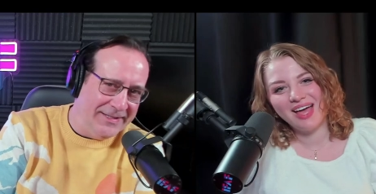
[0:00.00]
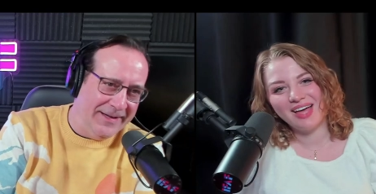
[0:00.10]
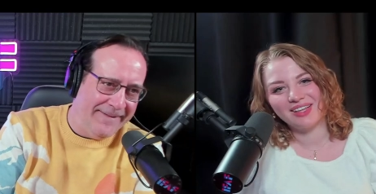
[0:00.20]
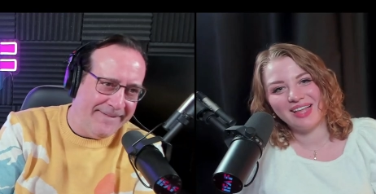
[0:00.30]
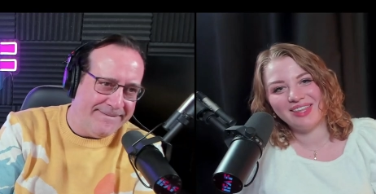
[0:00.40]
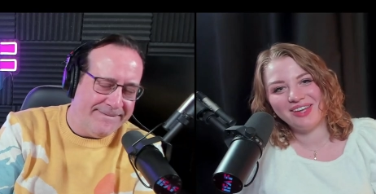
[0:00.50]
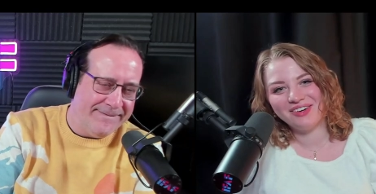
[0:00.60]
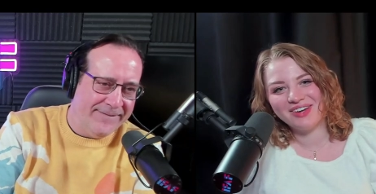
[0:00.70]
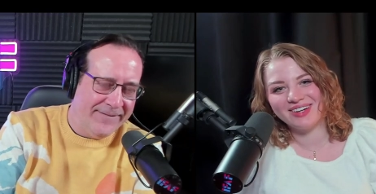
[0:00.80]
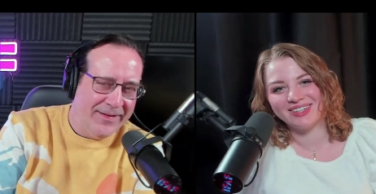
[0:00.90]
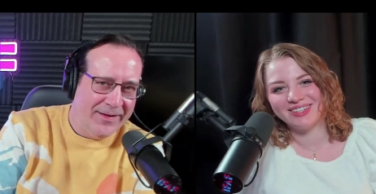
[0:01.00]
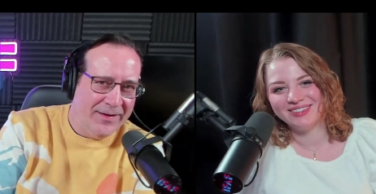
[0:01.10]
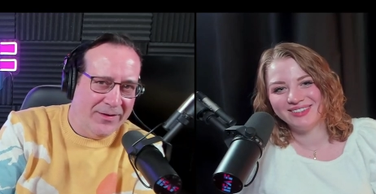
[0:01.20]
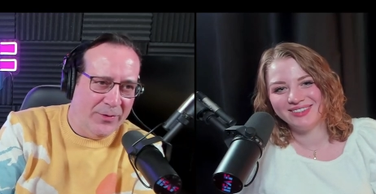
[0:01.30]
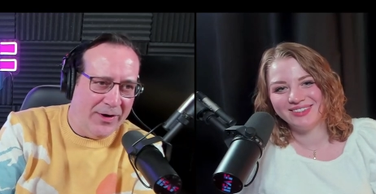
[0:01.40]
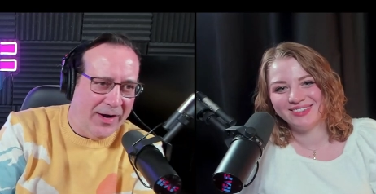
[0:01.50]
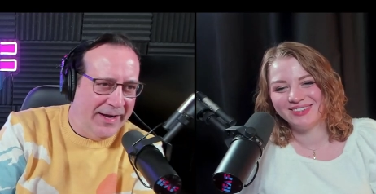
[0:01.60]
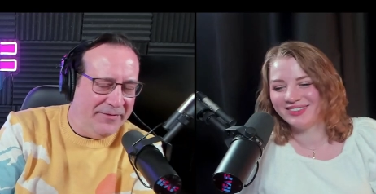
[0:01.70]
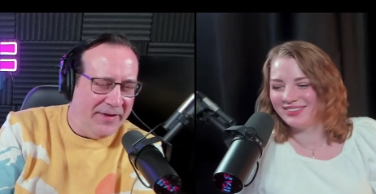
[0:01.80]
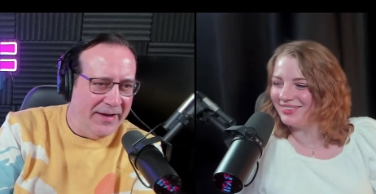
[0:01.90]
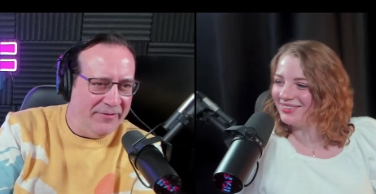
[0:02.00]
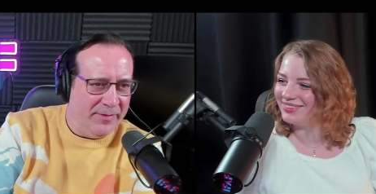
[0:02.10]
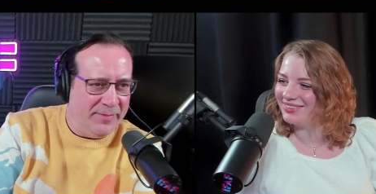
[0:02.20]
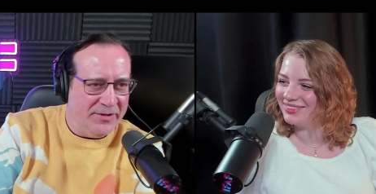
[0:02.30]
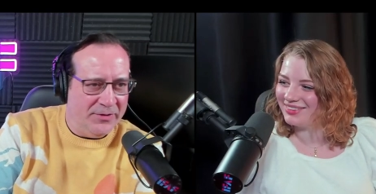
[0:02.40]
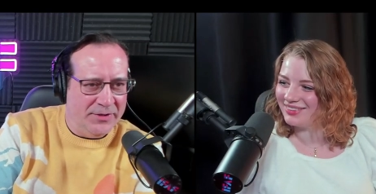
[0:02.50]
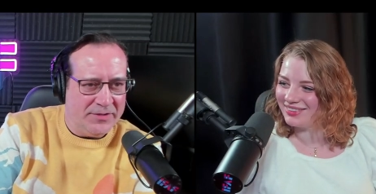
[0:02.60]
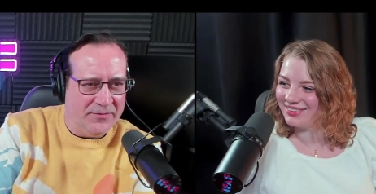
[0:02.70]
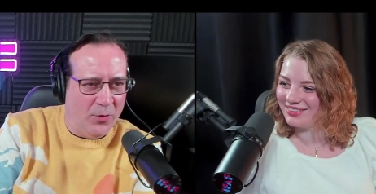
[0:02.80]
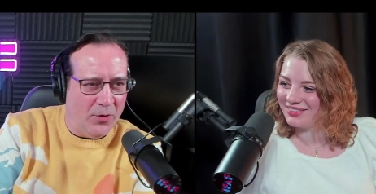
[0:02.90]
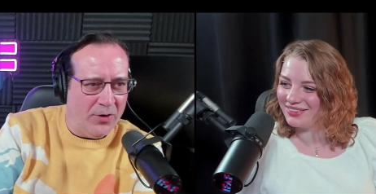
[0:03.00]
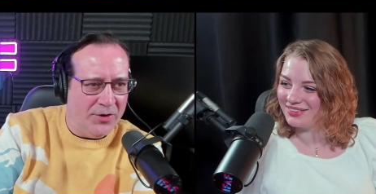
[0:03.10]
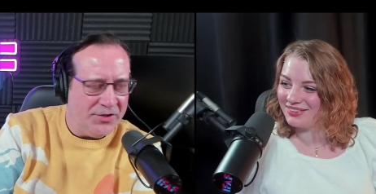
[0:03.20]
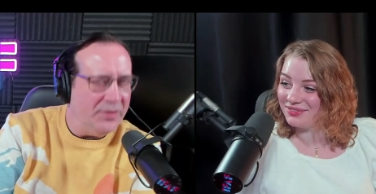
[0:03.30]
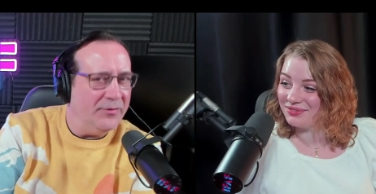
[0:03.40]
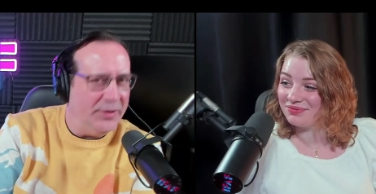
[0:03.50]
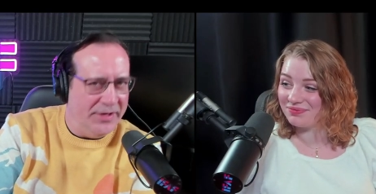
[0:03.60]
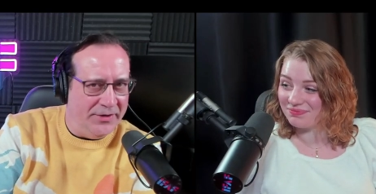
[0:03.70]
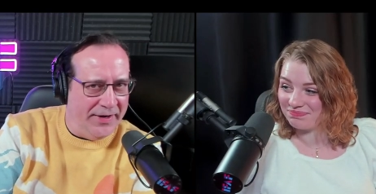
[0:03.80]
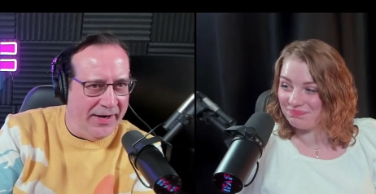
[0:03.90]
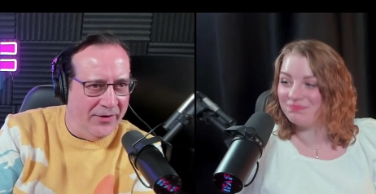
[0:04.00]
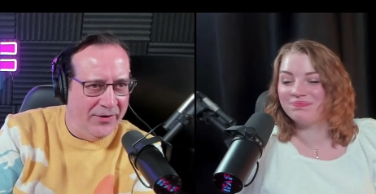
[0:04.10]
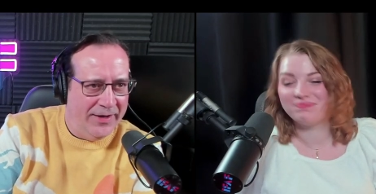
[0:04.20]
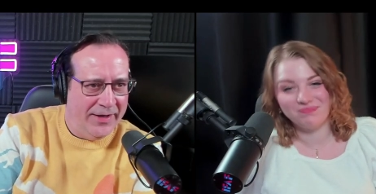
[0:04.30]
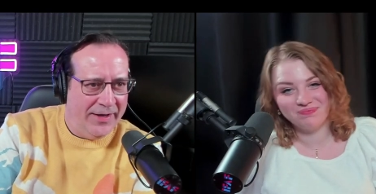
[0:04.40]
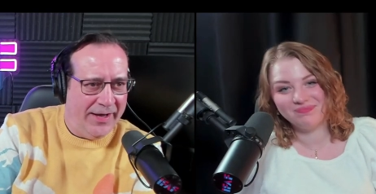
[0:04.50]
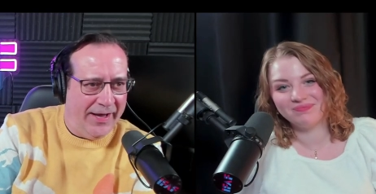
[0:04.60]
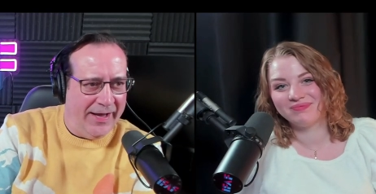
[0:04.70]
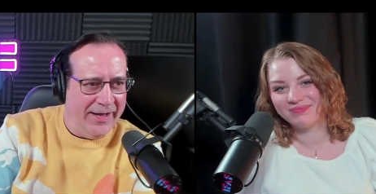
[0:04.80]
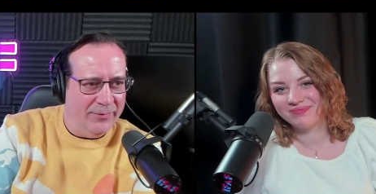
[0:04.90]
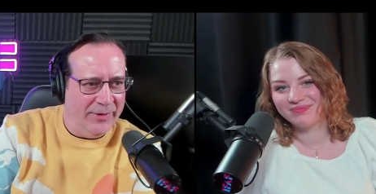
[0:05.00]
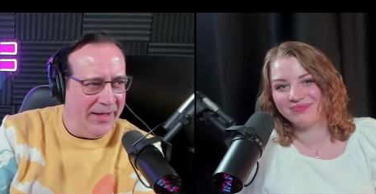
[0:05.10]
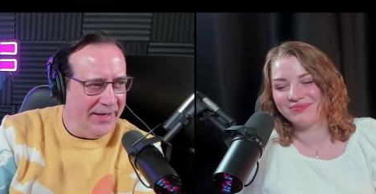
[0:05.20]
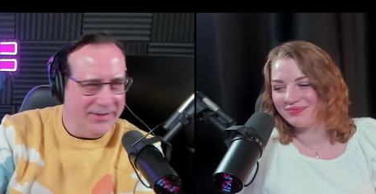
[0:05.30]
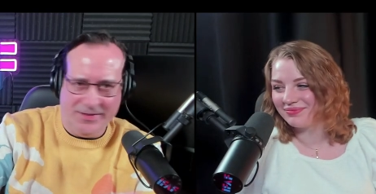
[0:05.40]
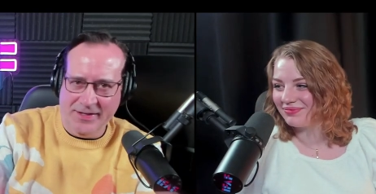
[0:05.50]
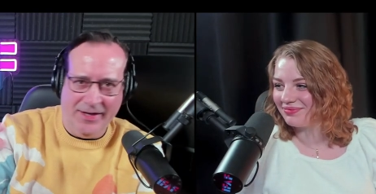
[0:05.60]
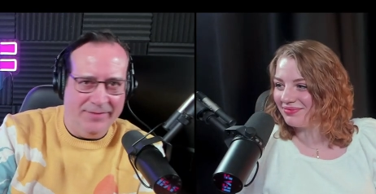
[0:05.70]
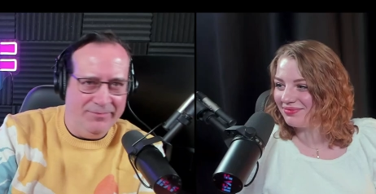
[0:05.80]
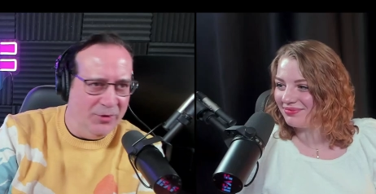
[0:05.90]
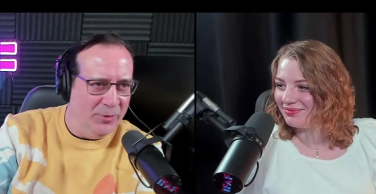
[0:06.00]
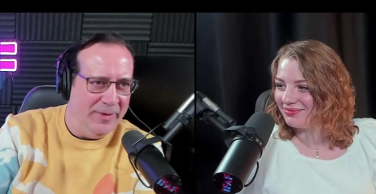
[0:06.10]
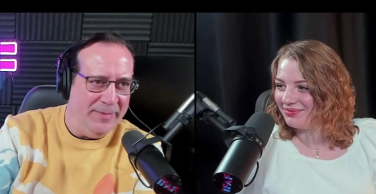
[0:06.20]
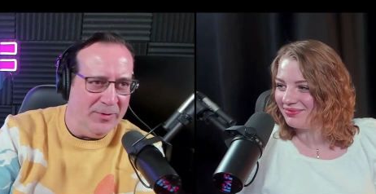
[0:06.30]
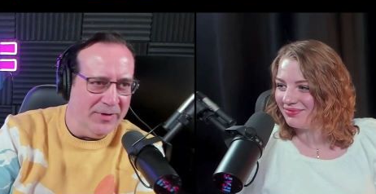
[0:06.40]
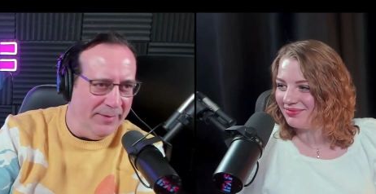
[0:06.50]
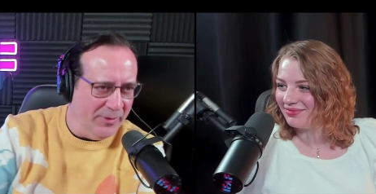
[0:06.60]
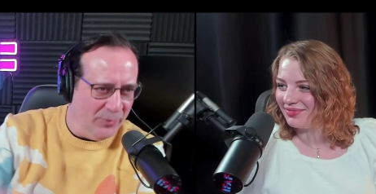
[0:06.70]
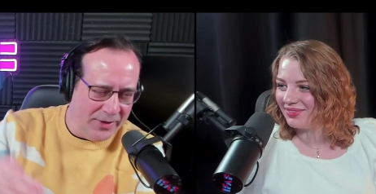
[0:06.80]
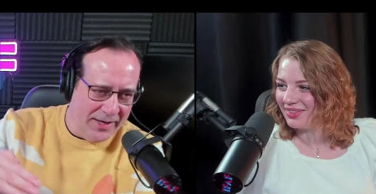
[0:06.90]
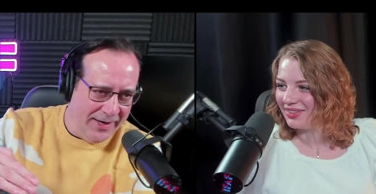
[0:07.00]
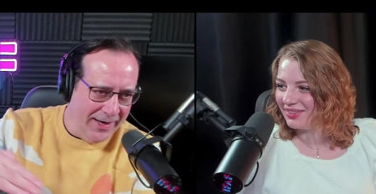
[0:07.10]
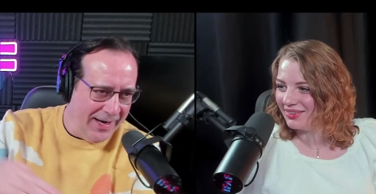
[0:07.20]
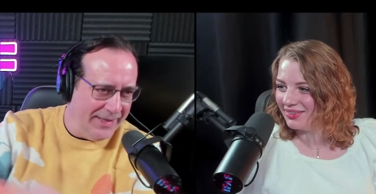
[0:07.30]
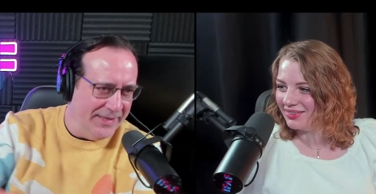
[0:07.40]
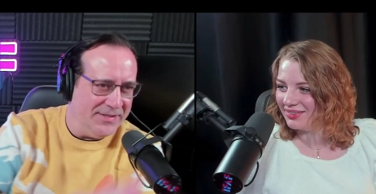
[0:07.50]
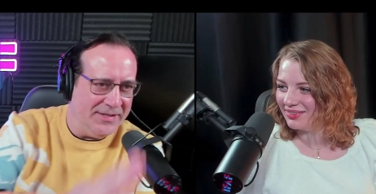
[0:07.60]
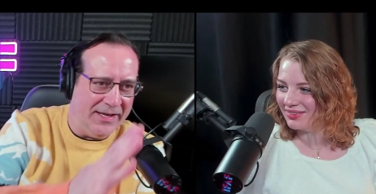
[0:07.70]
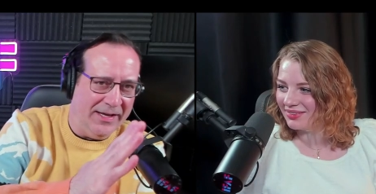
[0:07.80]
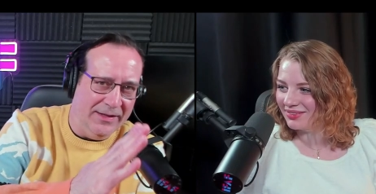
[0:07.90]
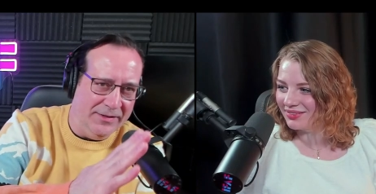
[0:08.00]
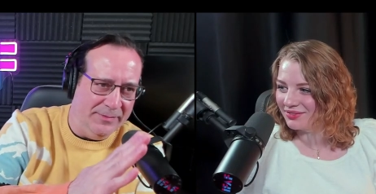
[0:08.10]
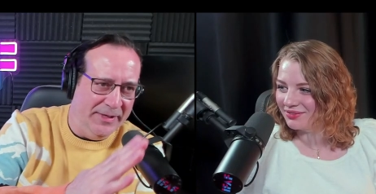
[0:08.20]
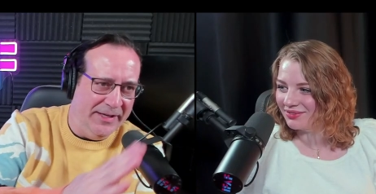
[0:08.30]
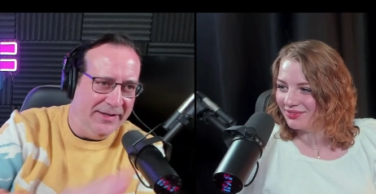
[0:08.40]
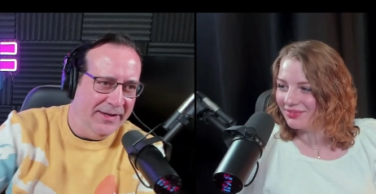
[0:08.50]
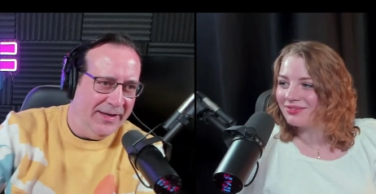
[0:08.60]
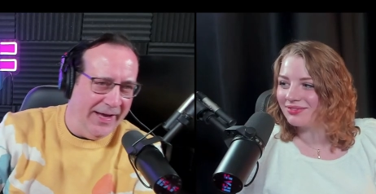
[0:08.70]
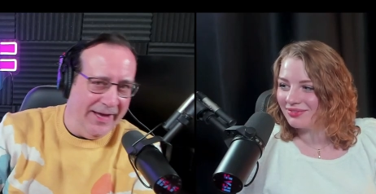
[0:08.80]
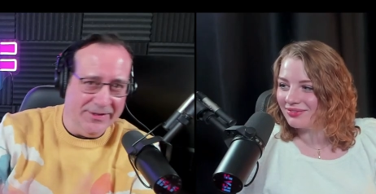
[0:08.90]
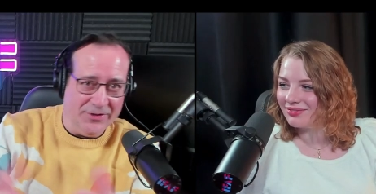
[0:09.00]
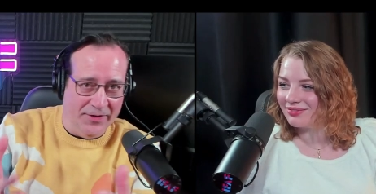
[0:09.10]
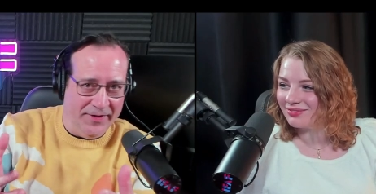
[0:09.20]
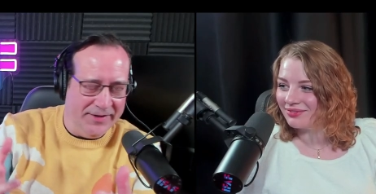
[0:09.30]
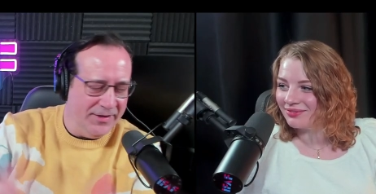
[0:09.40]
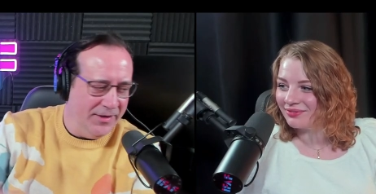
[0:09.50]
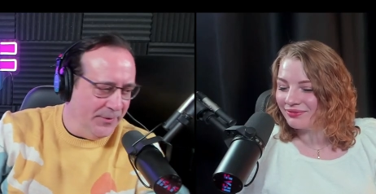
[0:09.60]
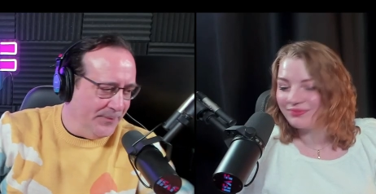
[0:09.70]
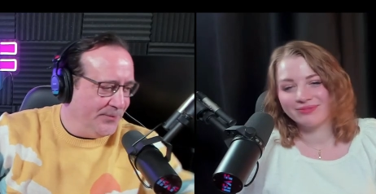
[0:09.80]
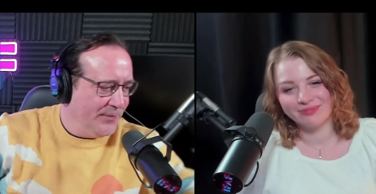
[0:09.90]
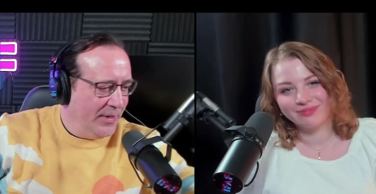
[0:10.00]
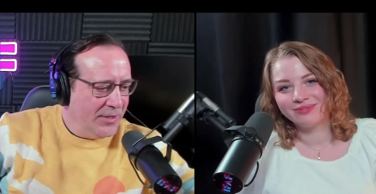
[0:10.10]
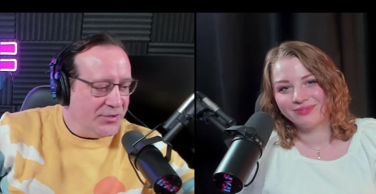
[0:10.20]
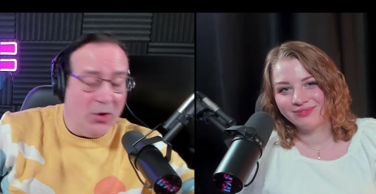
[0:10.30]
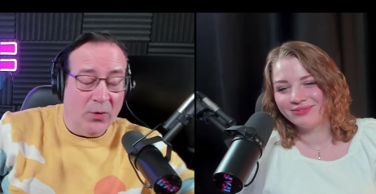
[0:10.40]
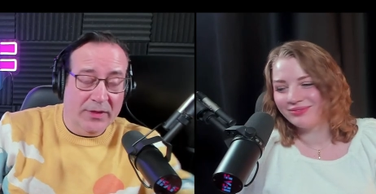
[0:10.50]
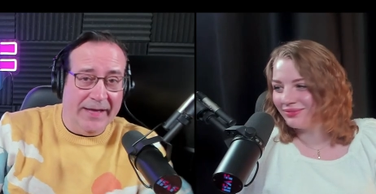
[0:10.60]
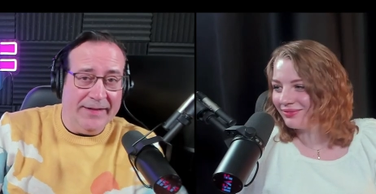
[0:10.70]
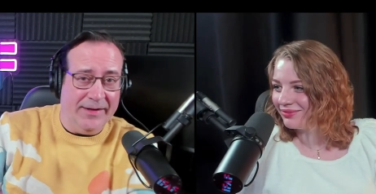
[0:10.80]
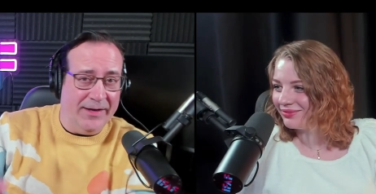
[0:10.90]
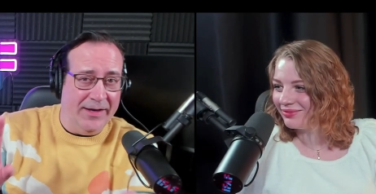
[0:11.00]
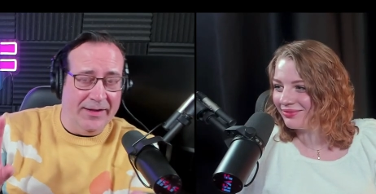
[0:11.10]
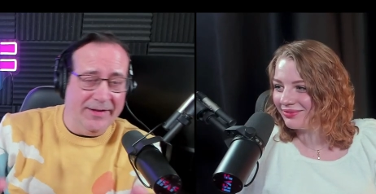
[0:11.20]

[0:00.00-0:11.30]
Speaker 1: Yeah, glad that you're here.
Speaker 2: We're IFAF. We've been doing this for just over a year now, mm -hmm. and we like to see new people coming. We're kind of hockey sticking a little bit and it's all thanks to you. So let uh, the